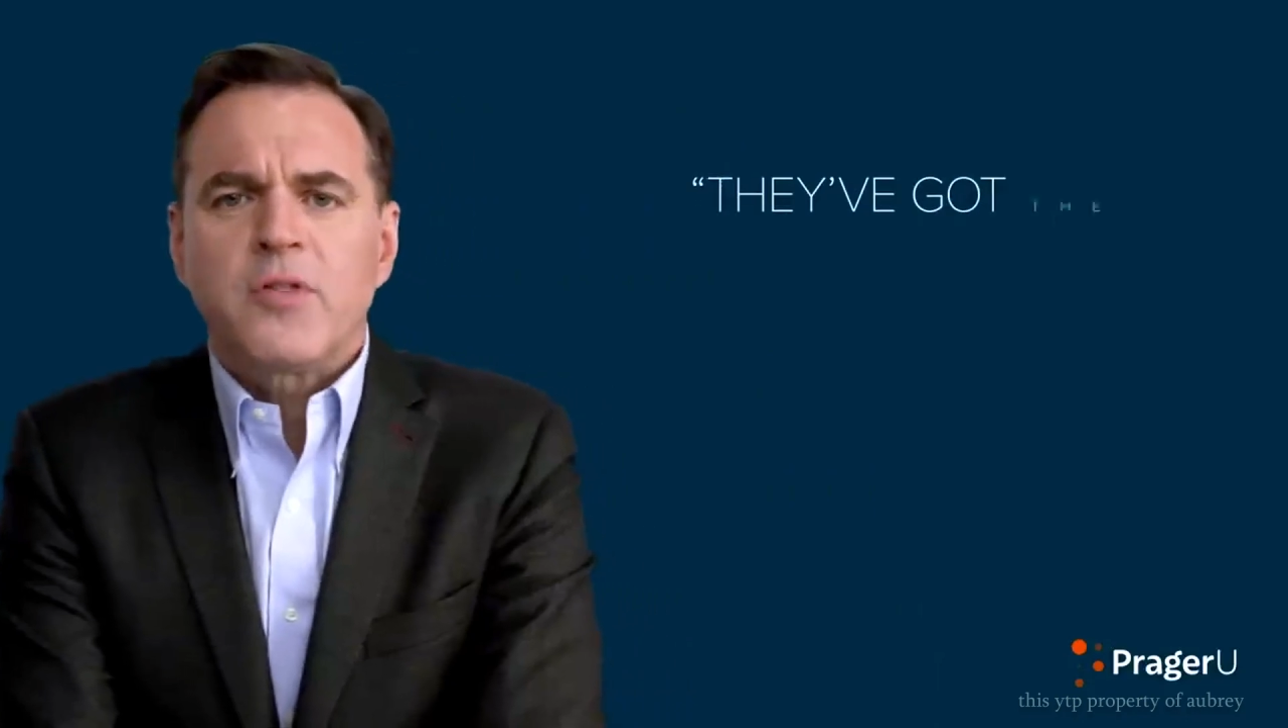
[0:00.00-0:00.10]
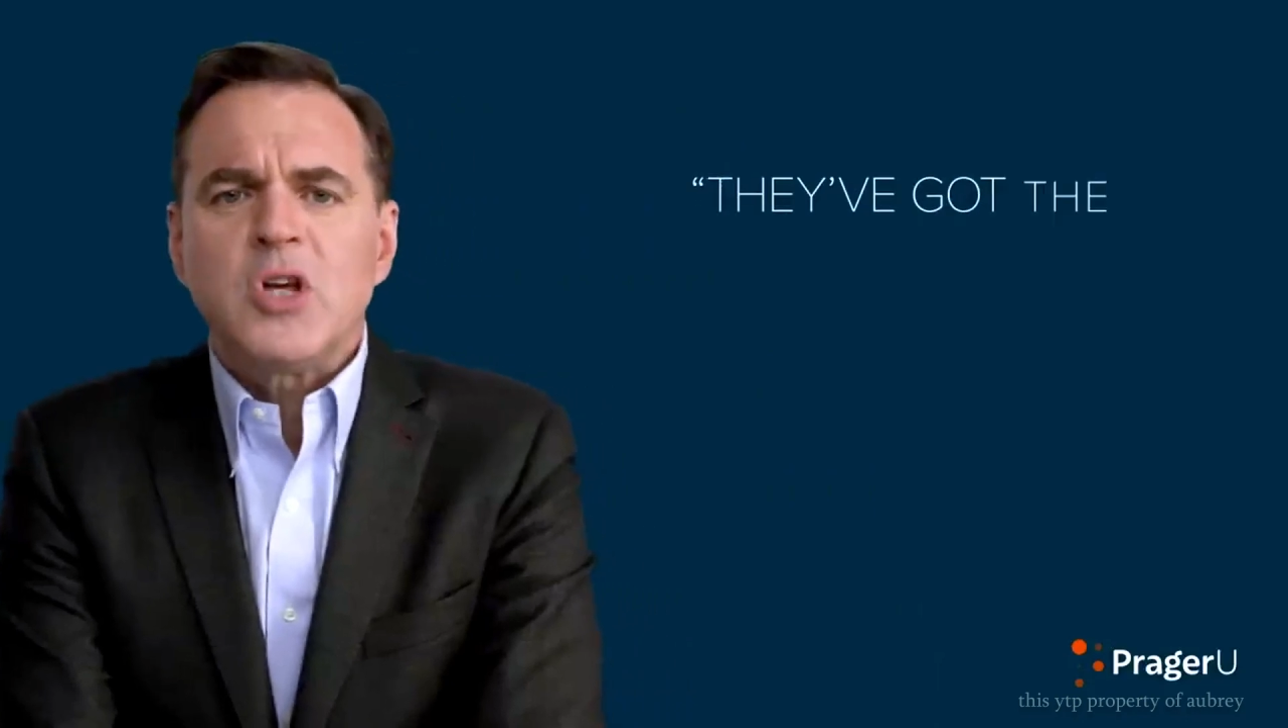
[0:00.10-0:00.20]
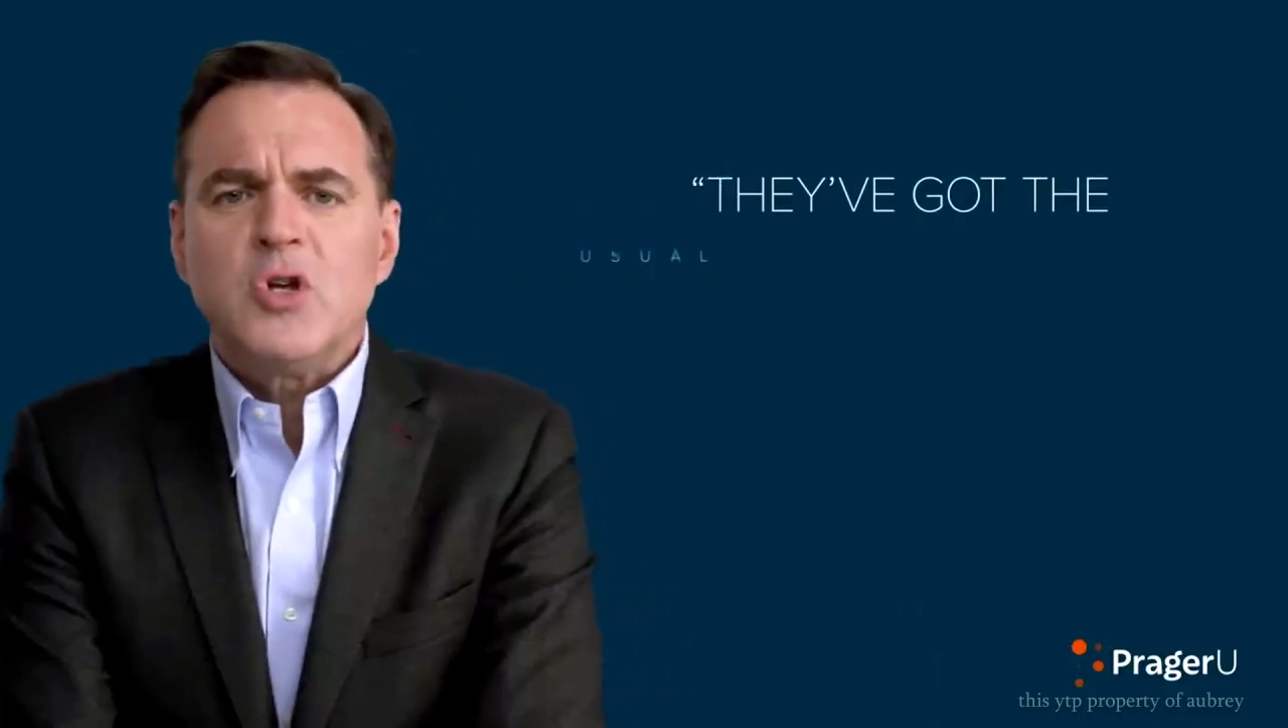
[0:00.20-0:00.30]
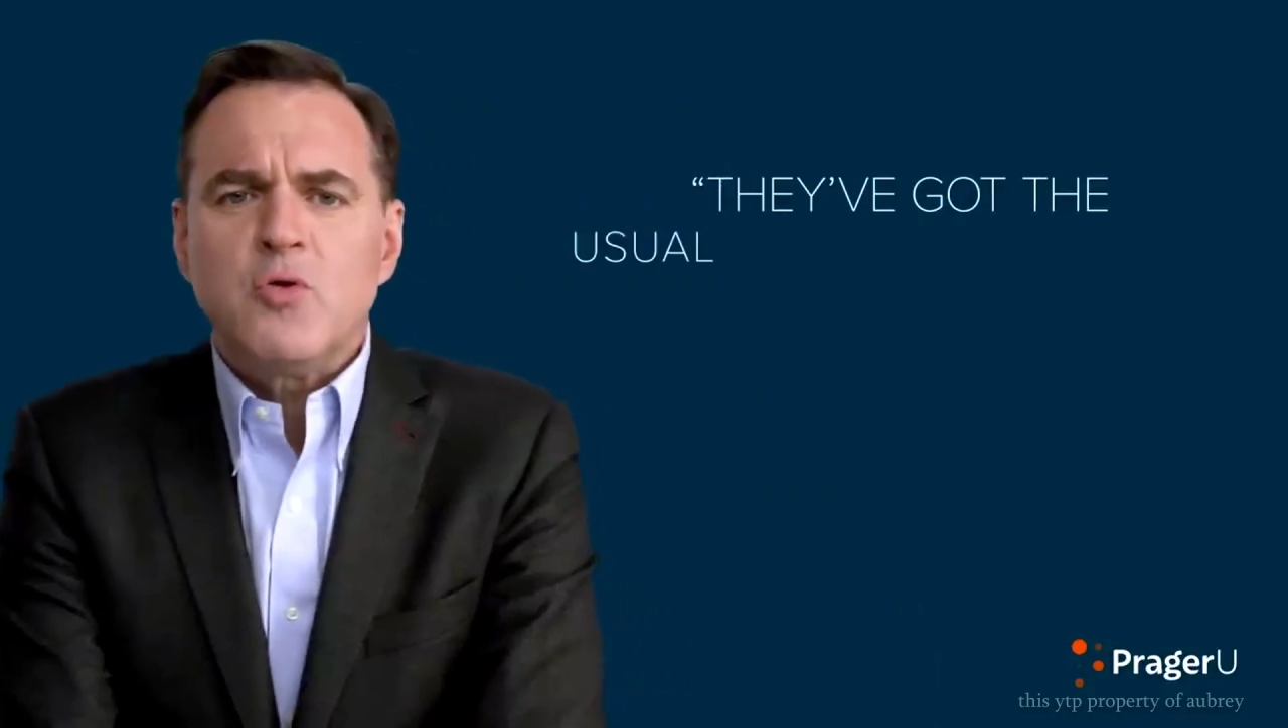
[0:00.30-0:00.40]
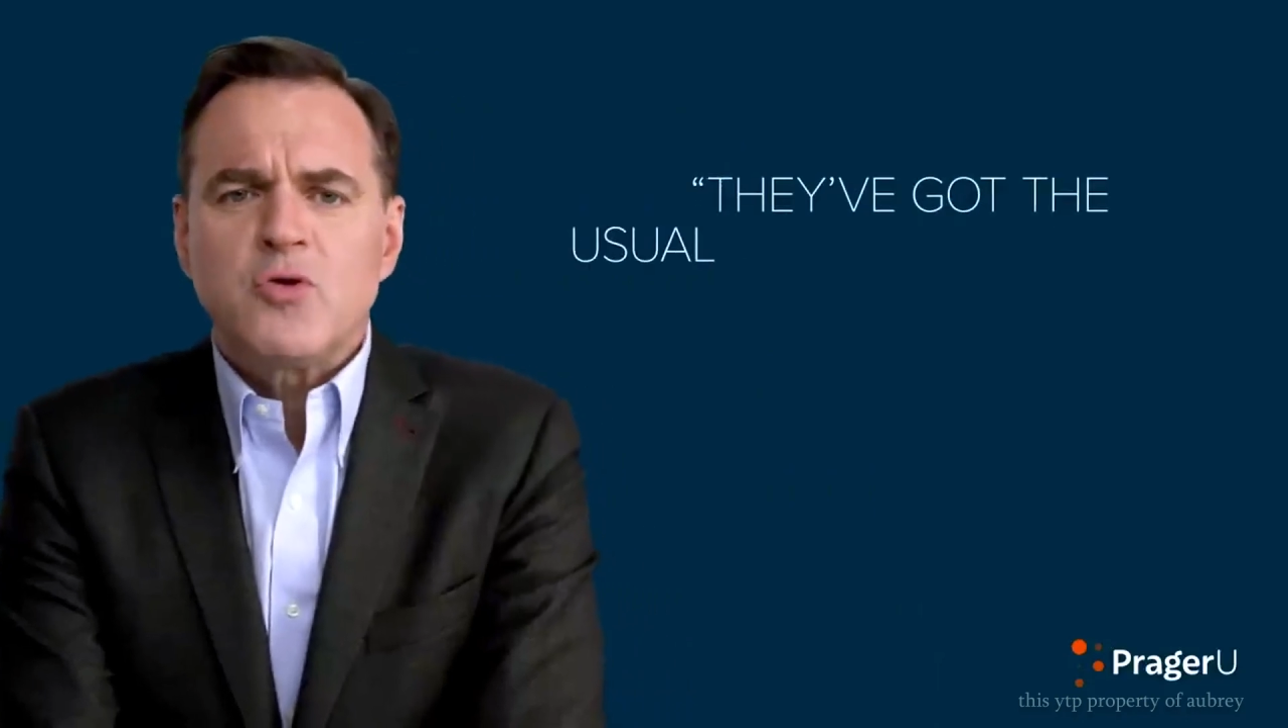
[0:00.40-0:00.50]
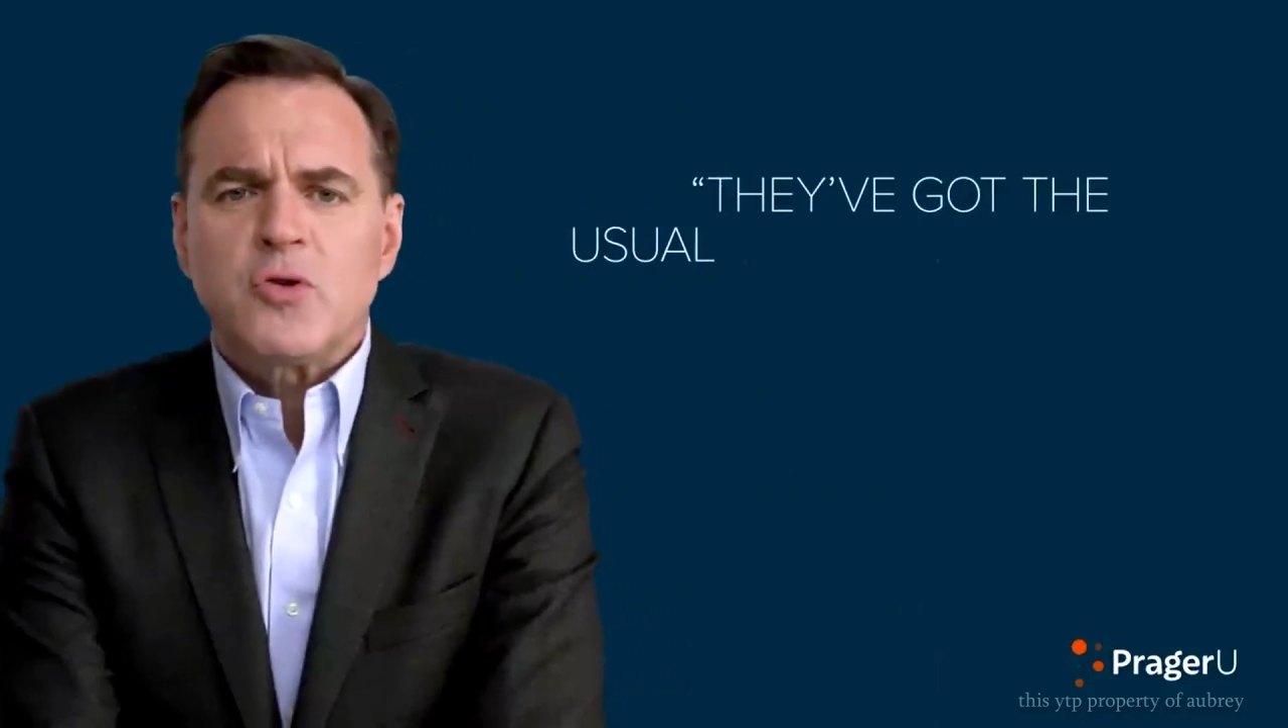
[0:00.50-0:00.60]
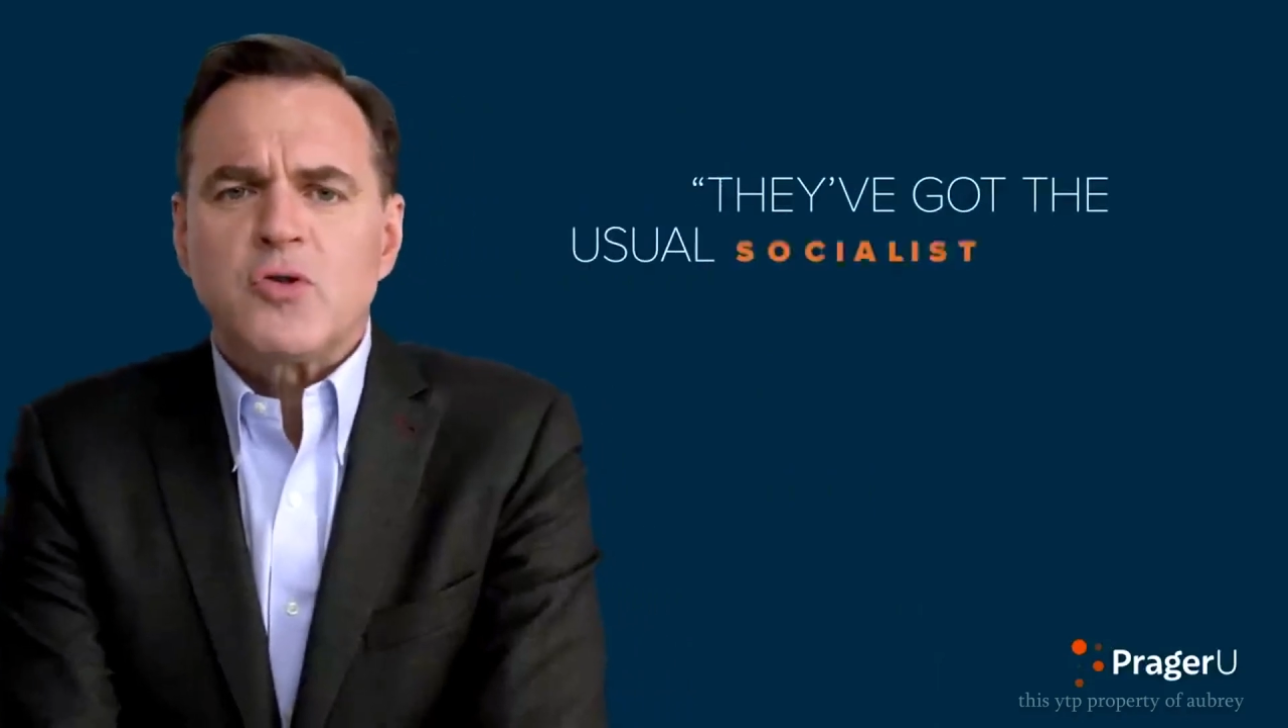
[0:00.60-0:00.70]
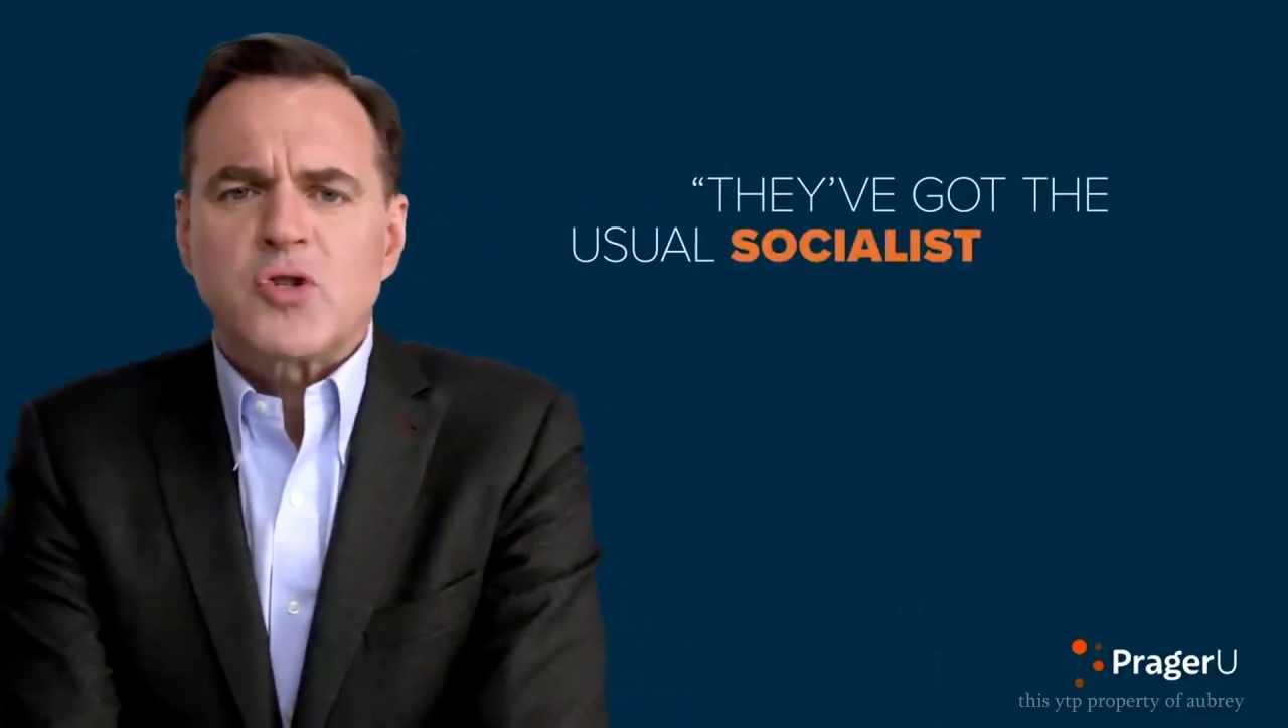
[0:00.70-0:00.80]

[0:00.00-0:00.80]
the usual